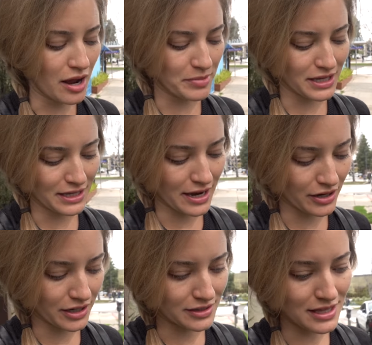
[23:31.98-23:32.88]
not be getting a
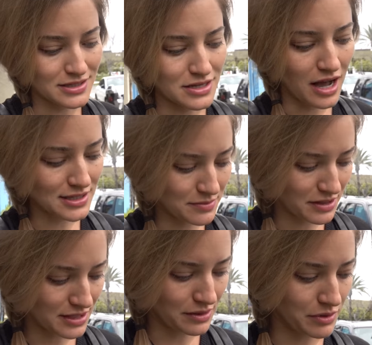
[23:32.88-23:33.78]
haircut. That's not
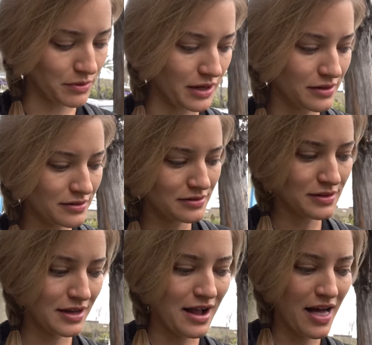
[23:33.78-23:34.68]
something that he would want.
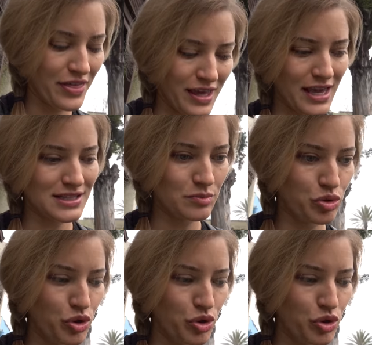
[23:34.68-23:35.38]
I think he has to